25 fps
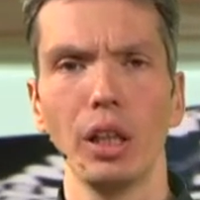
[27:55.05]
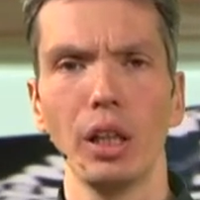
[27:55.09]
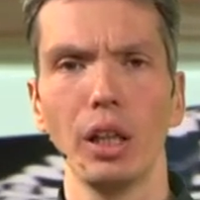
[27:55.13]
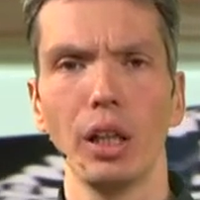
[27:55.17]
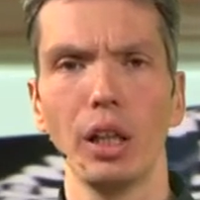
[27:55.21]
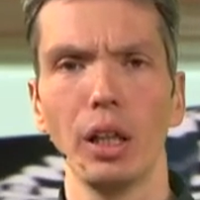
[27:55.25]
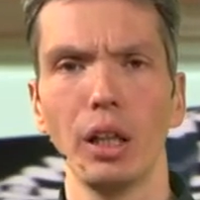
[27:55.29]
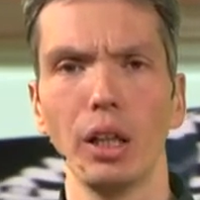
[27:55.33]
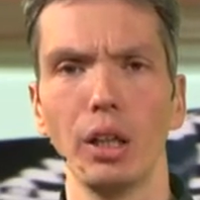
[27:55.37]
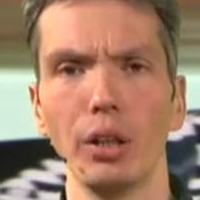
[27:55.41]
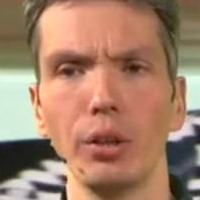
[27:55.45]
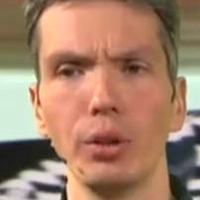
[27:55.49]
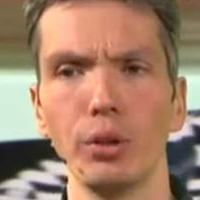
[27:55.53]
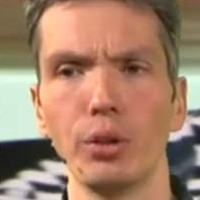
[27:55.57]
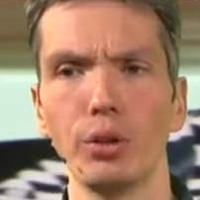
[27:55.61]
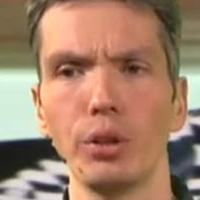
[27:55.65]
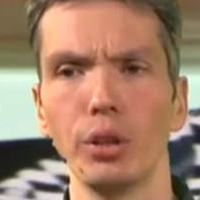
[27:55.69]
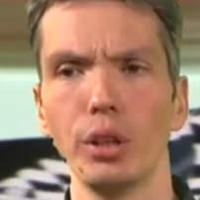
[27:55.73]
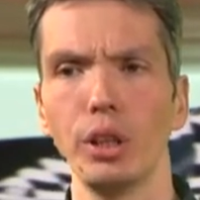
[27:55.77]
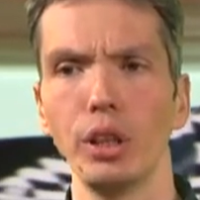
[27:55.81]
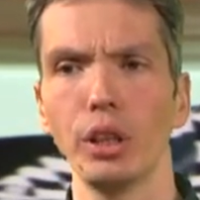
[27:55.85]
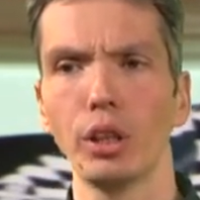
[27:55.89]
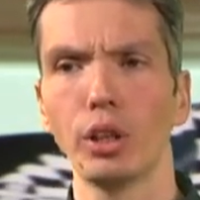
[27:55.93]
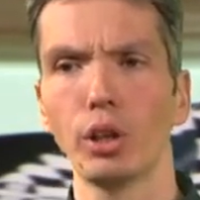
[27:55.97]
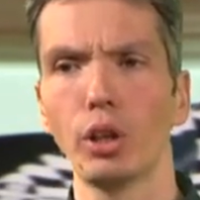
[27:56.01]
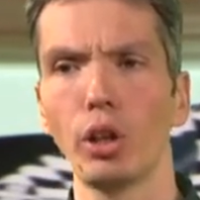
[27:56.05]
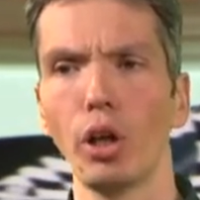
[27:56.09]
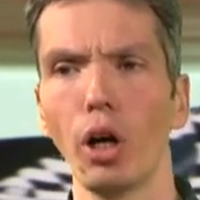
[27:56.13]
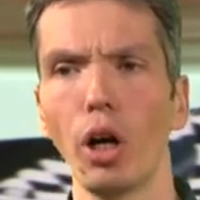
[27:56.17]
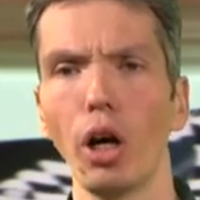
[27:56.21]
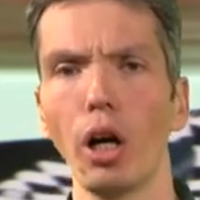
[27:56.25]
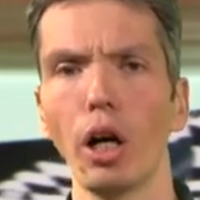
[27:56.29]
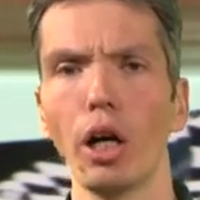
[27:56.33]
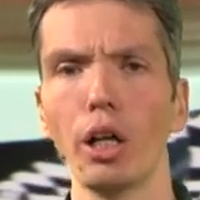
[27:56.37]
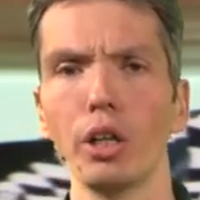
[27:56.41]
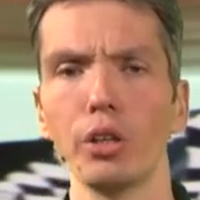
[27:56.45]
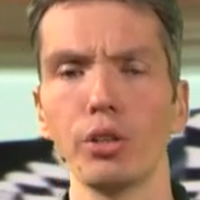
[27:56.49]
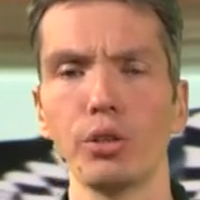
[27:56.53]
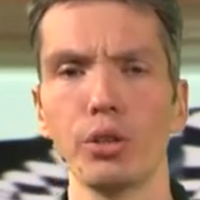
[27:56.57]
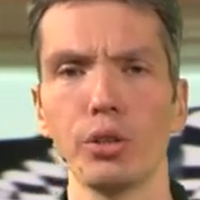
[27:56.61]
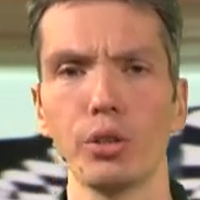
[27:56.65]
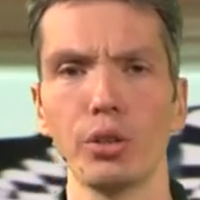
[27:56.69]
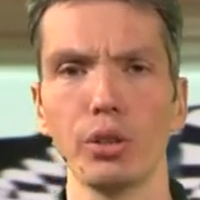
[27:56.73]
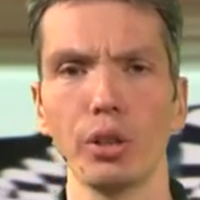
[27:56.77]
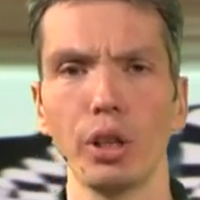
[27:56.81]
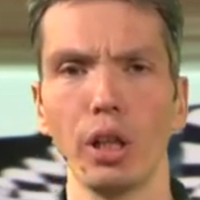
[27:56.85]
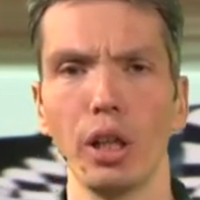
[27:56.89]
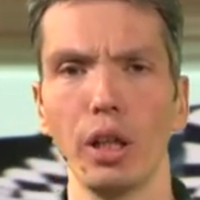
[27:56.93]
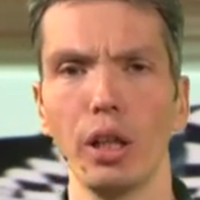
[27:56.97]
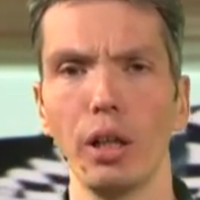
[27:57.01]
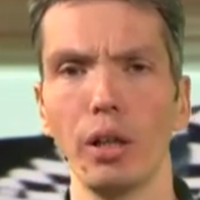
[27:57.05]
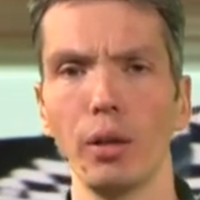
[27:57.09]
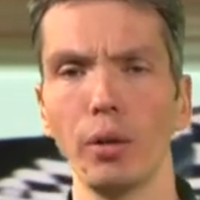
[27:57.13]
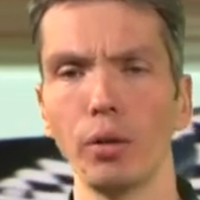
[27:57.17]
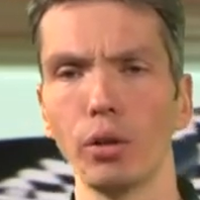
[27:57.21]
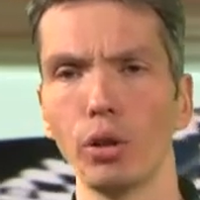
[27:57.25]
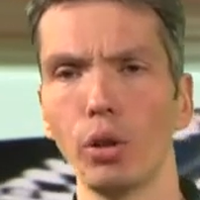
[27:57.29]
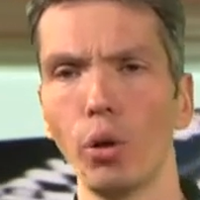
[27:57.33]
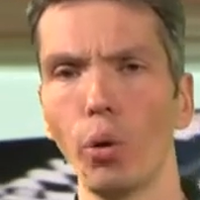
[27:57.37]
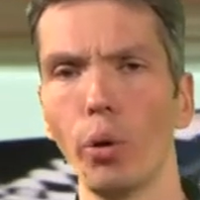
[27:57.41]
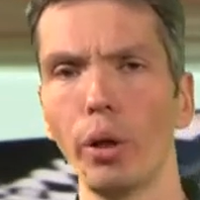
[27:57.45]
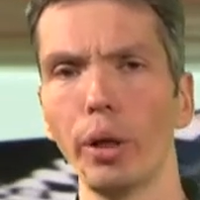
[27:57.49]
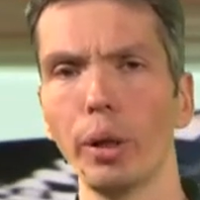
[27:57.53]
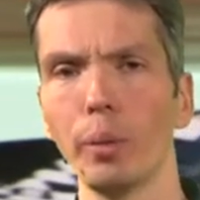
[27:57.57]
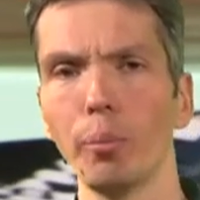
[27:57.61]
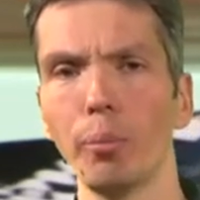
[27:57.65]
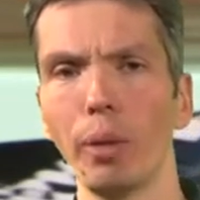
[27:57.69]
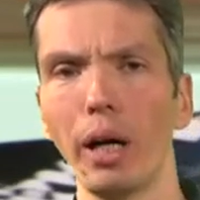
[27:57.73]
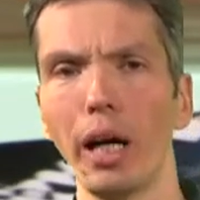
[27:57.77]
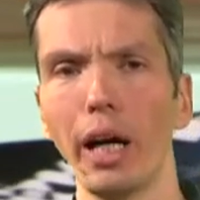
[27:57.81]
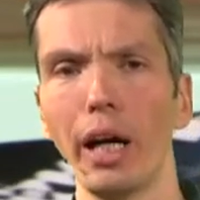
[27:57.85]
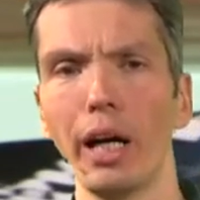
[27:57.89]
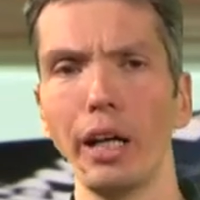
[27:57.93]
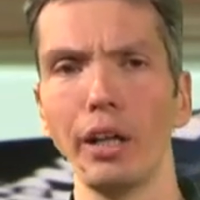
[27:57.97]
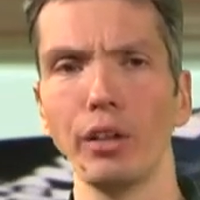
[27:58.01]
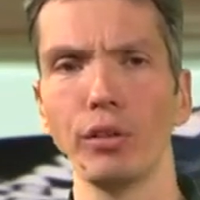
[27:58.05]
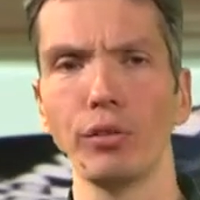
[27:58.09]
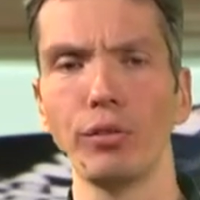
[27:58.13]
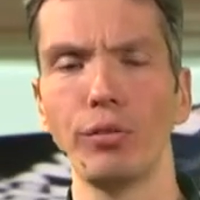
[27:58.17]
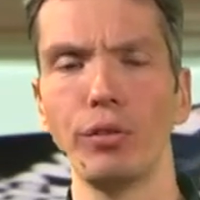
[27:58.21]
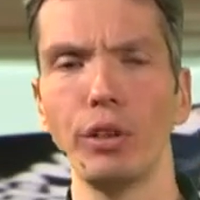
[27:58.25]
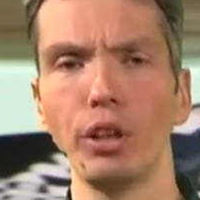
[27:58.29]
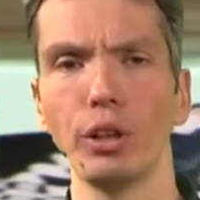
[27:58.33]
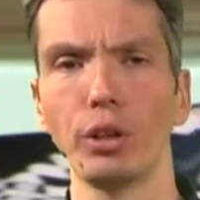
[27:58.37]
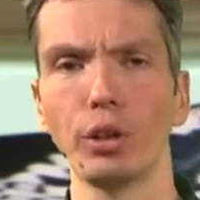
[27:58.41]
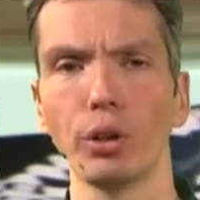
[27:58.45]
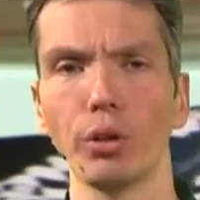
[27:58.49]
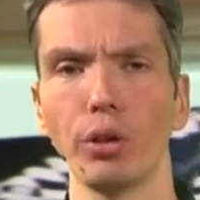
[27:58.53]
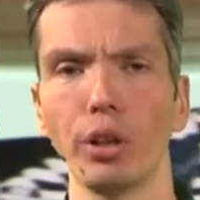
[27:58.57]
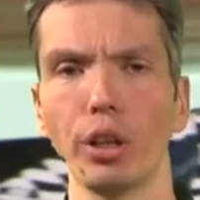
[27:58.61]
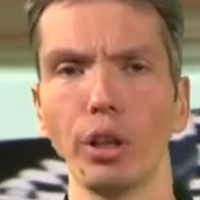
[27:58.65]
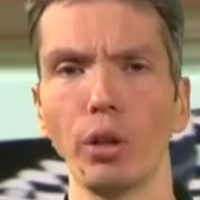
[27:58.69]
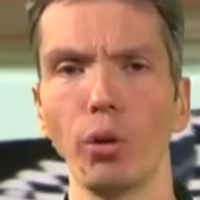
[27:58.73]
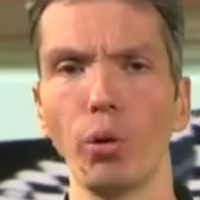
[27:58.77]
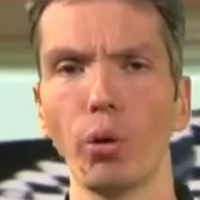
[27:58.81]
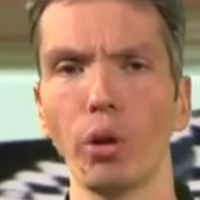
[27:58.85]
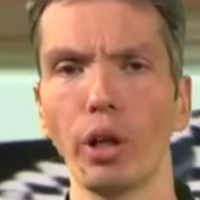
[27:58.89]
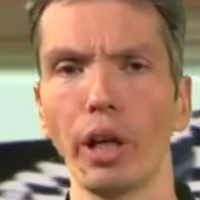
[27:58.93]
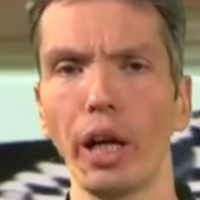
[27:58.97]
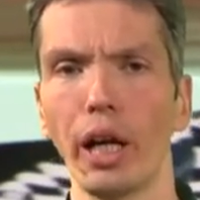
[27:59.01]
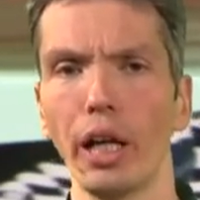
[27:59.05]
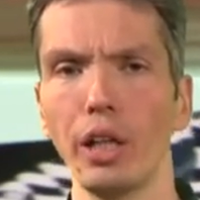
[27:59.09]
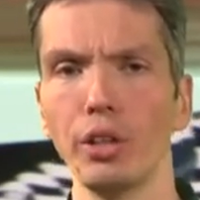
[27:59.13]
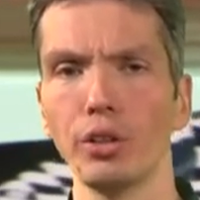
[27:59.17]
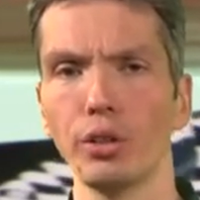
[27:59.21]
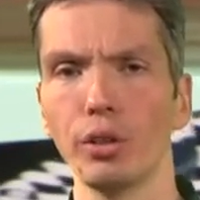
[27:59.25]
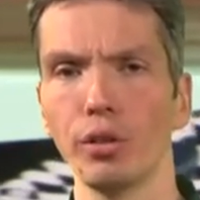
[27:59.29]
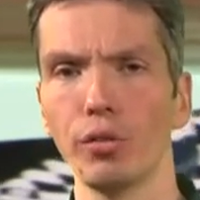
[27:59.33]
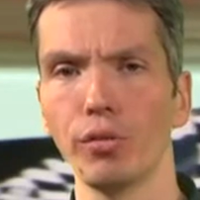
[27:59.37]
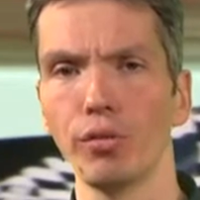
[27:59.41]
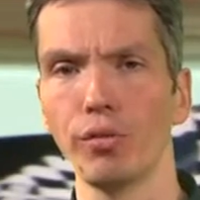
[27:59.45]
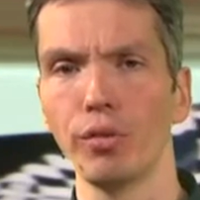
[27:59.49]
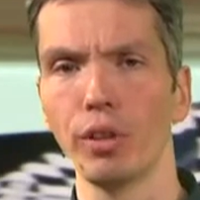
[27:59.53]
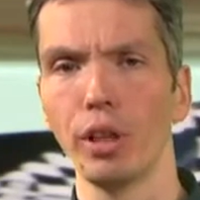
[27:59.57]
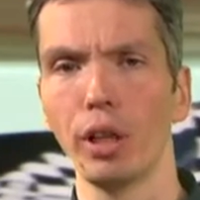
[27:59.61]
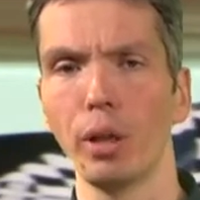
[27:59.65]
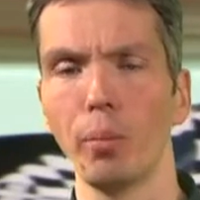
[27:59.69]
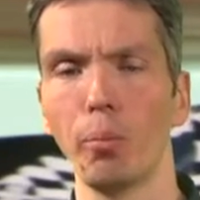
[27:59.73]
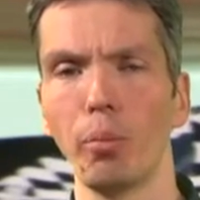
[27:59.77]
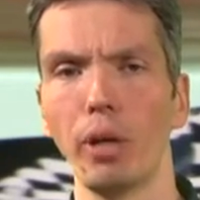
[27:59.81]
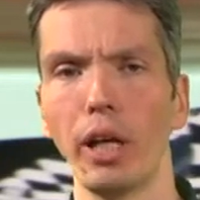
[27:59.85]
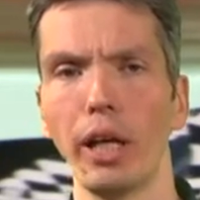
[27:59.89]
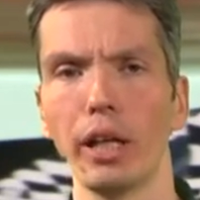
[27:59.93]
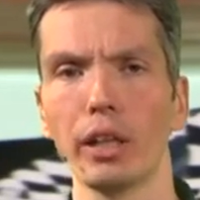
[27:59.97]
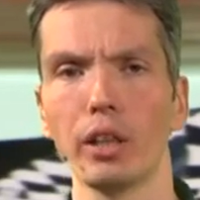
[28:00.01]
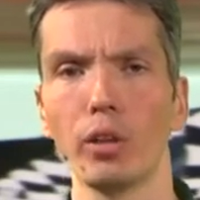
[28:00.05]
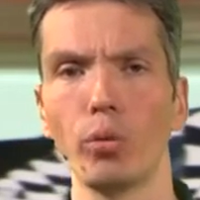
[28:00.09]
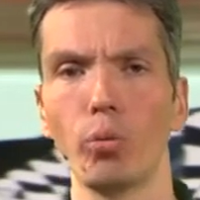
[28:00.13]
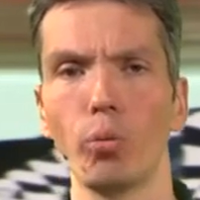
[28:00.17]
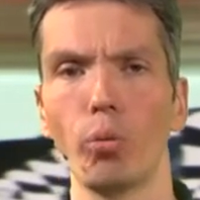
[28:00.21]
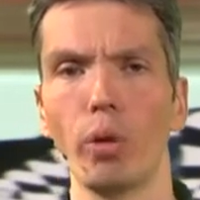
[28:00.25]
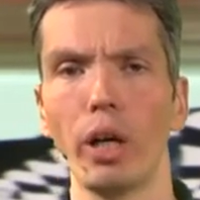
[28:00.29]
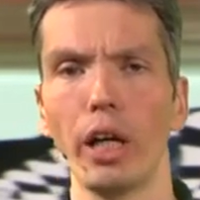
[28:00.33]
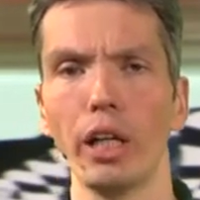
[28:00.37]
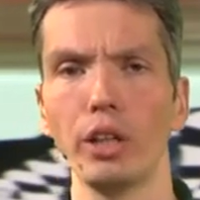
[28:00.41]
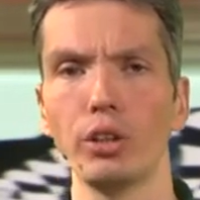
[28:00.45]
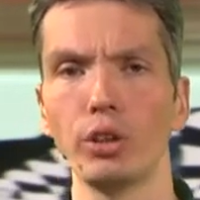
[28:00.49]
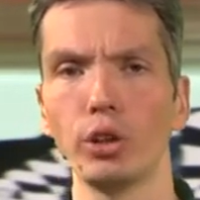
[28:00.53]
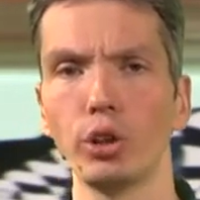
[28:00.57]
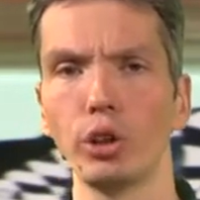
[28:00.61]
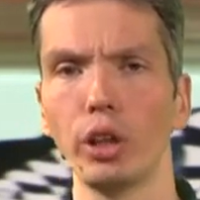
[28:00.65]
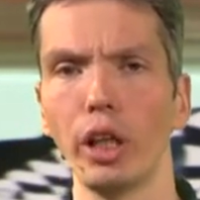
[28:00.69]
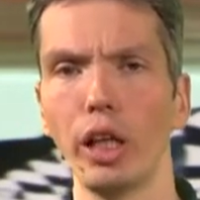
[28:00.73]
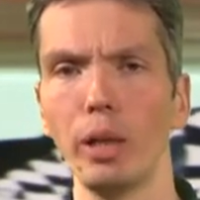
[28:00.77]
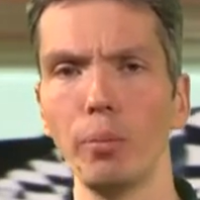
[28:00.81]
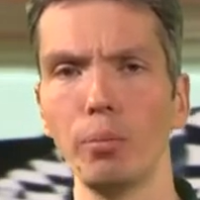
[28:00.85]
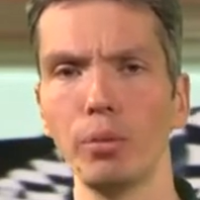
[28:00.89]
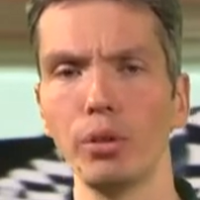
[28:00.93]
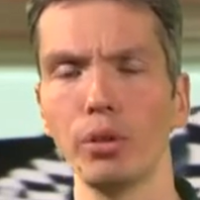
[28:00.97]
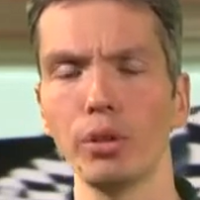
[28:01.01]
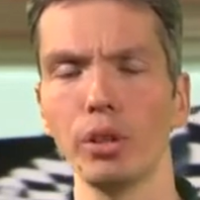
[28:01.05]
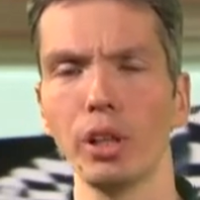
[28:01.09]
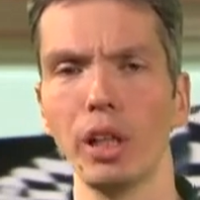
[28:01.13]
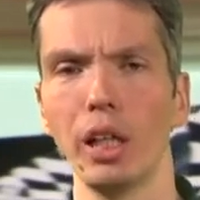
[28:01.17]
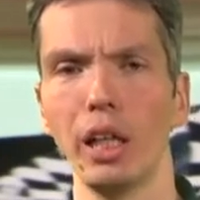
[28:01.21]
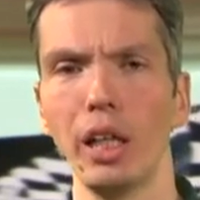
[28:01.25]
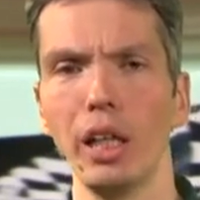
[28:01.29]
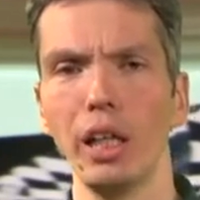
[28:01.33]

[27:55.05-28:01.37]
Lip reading: you see cars going by and featuring all kinds of black and white shapes.